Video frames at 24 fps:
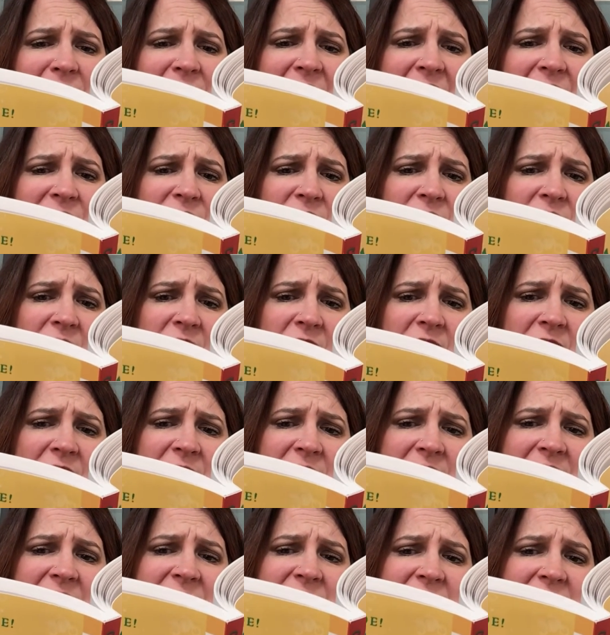Have a heart.
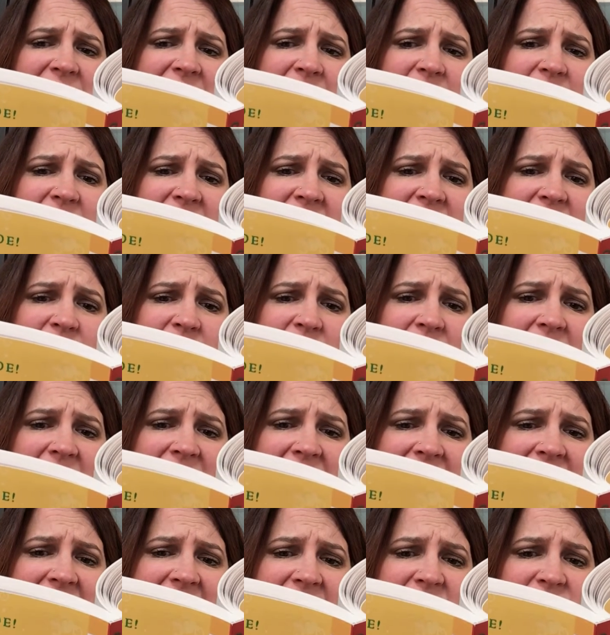Leave it someplace where I
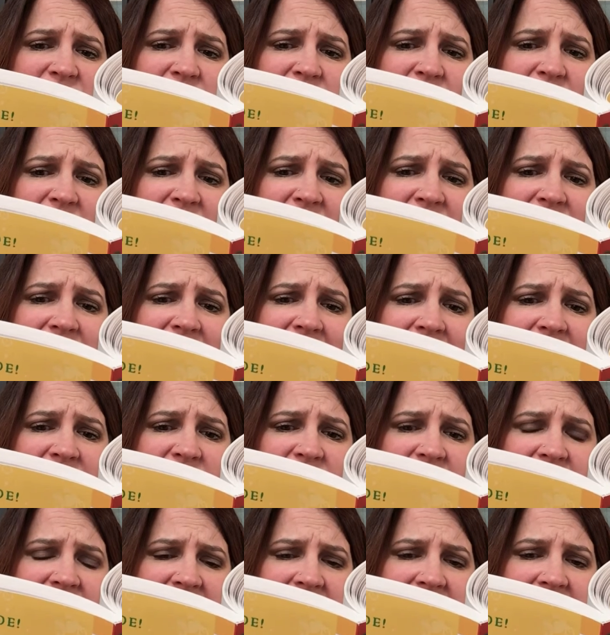can get to it while you're out
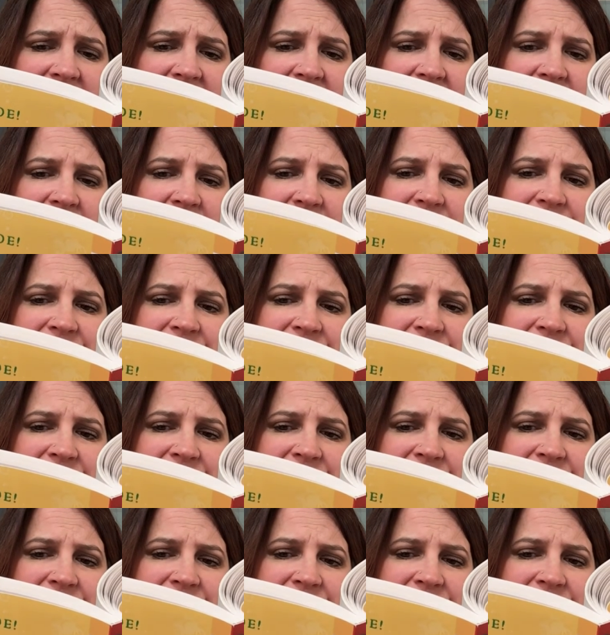during the day.